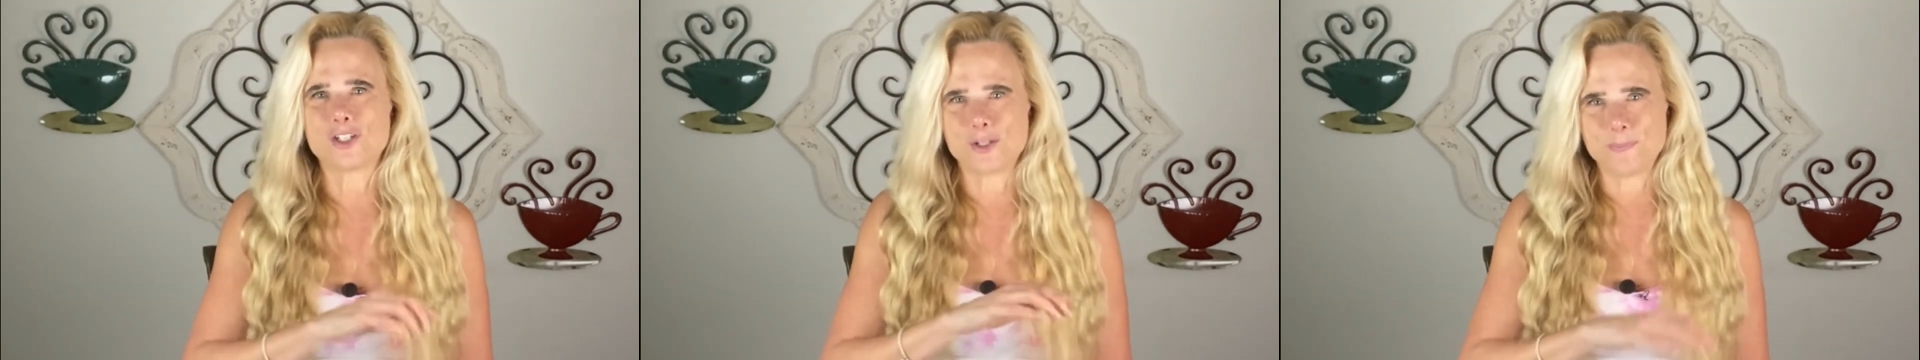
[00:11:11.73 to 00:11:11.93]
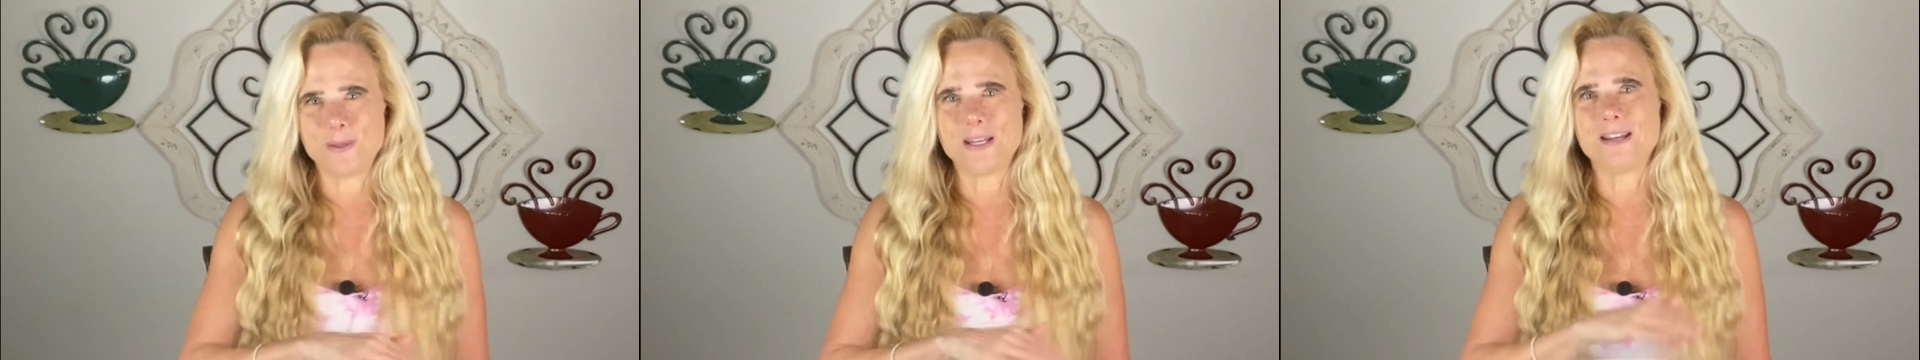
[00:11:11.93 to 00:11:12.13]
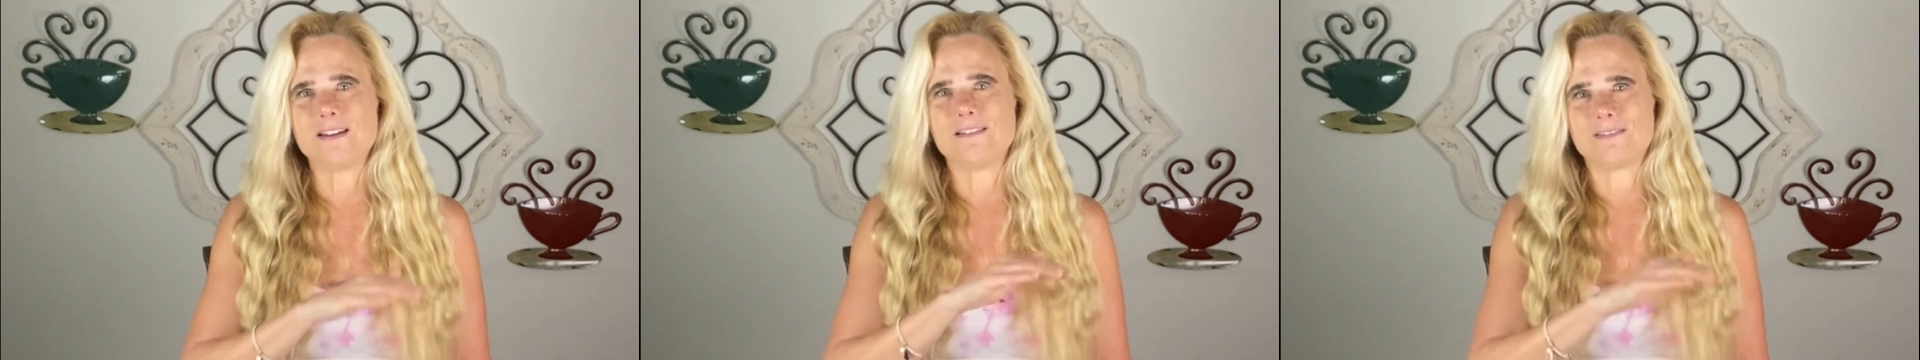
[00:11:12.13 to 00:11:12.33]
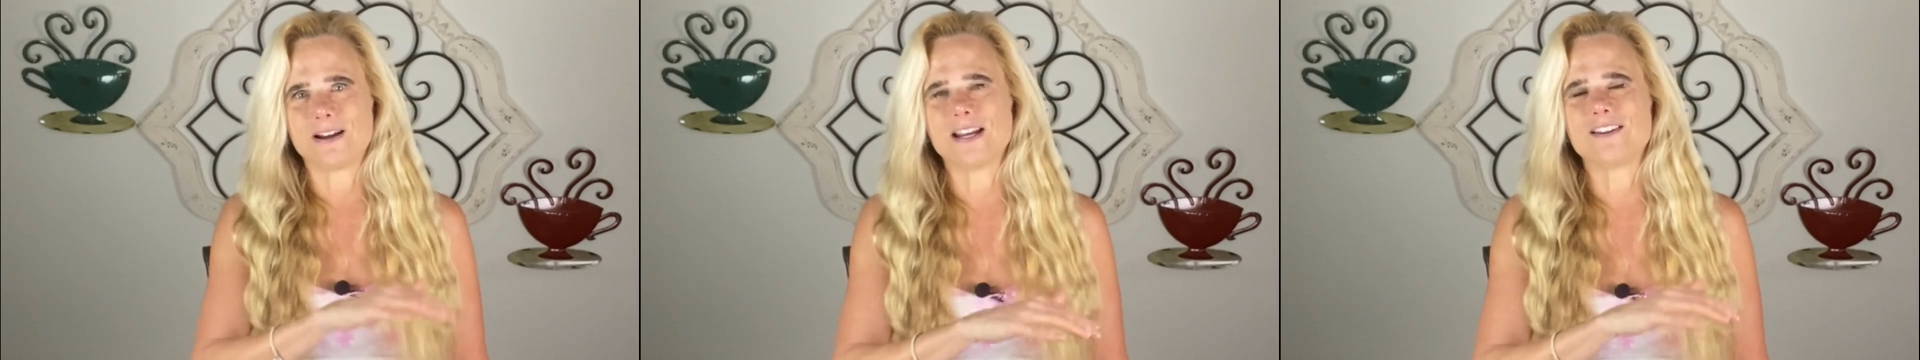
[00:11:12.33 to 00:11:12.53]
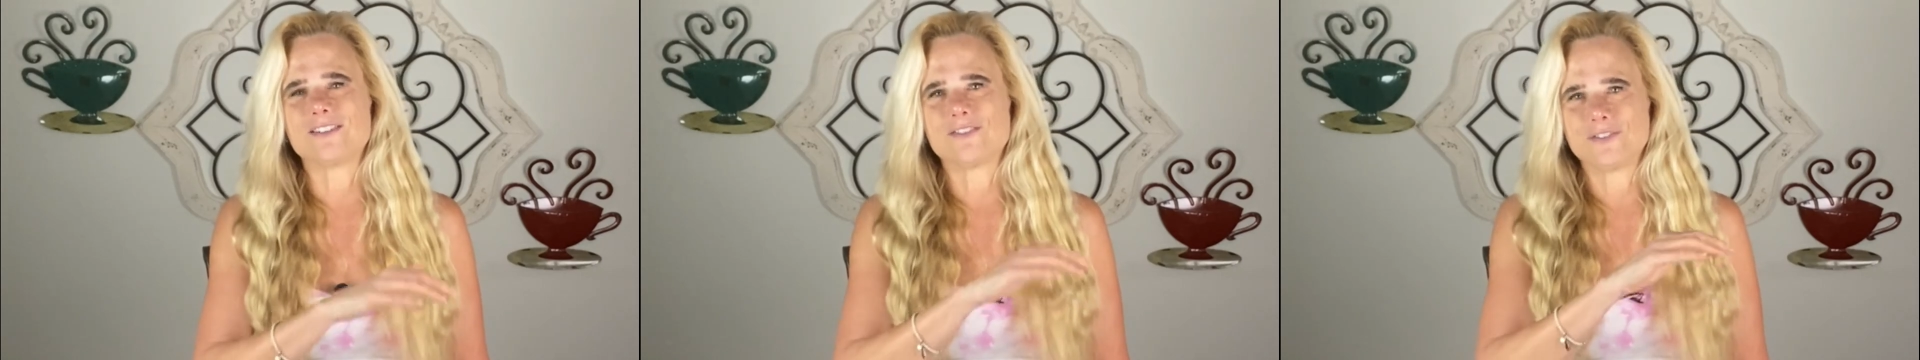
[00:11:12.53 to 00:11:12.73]
to be
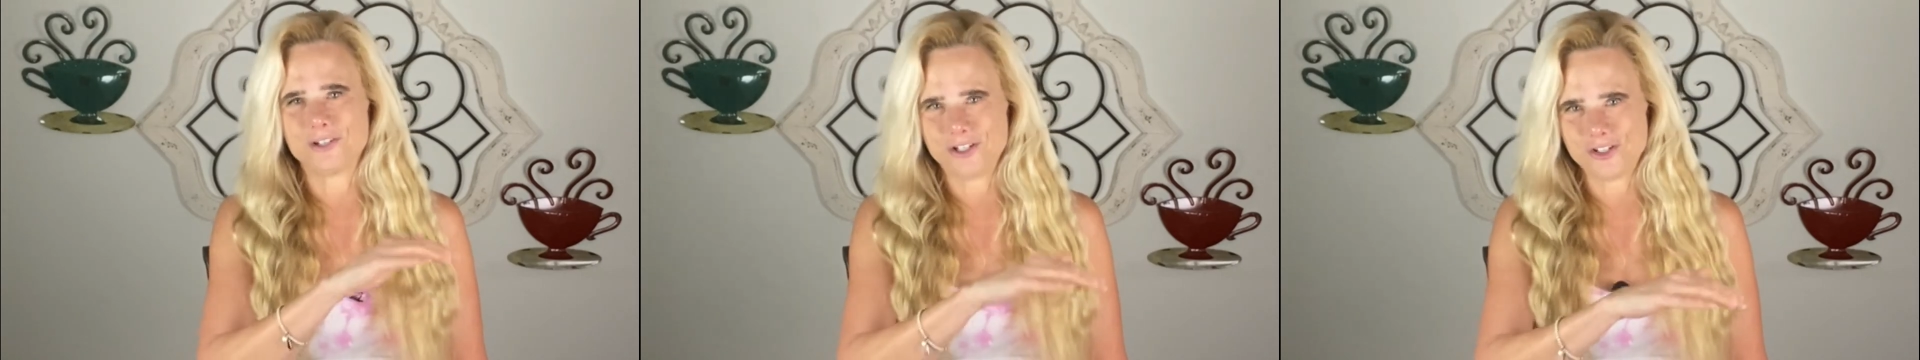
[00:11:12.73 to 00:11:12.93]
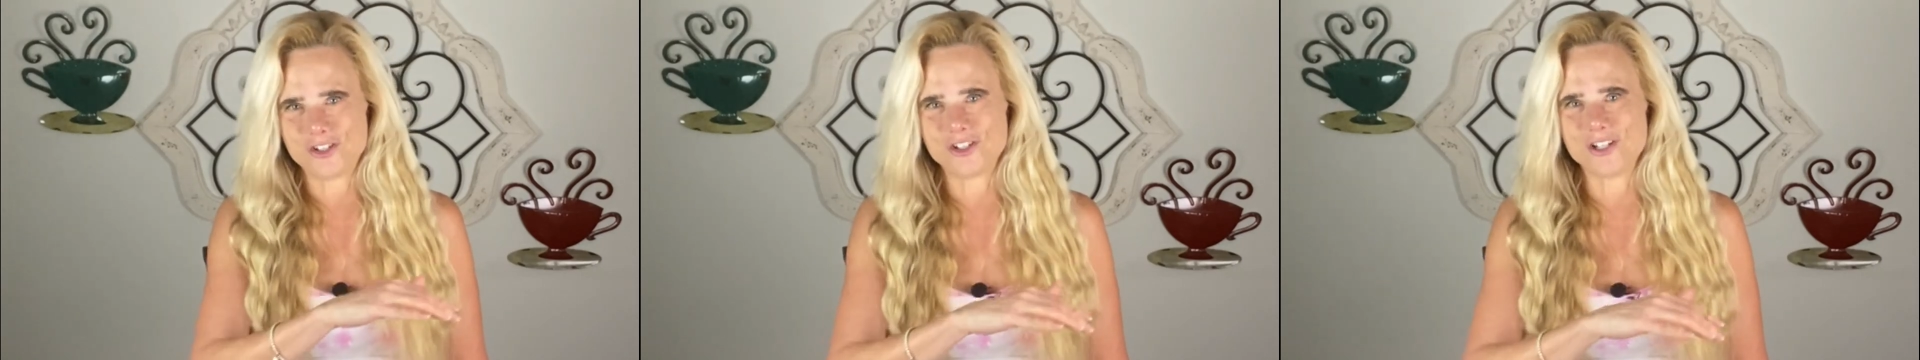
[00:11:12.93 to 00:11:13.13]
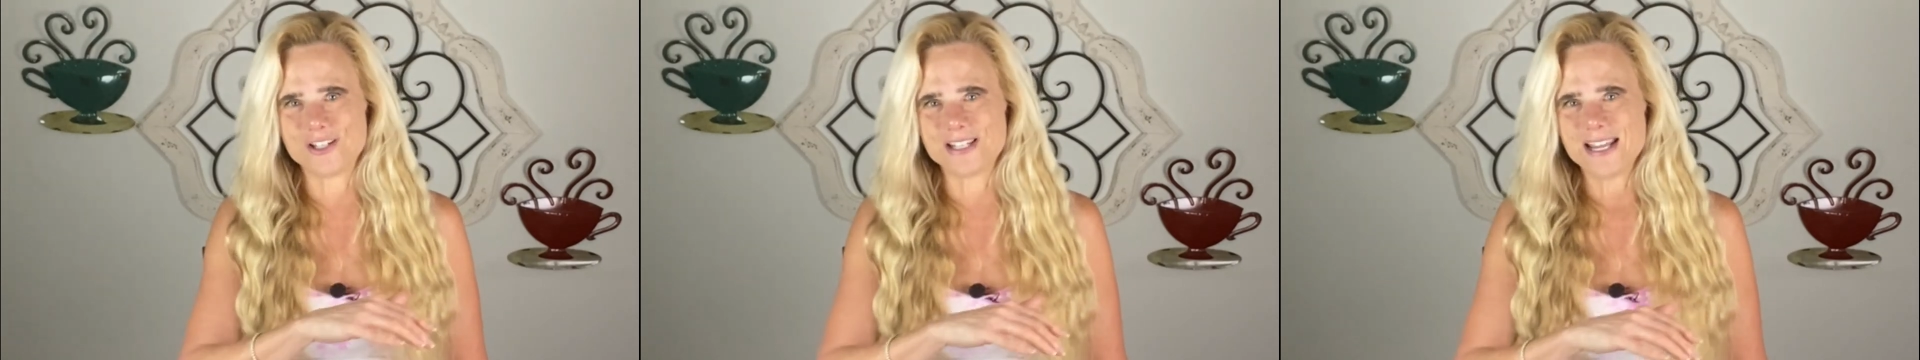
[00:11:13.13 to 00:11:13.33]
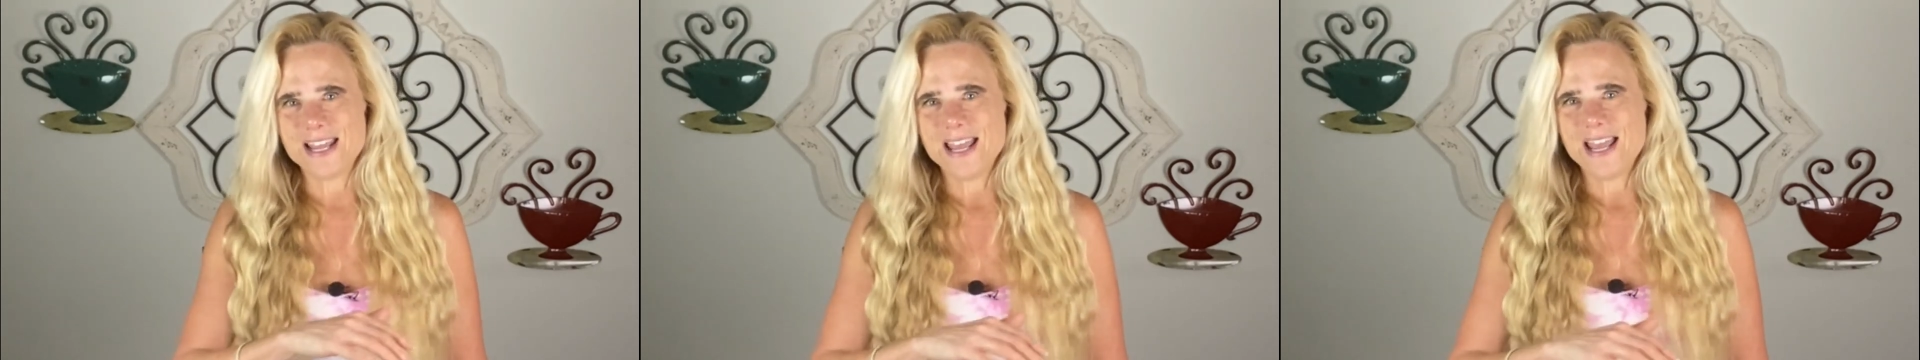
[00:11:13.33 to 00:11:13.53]
great Christians,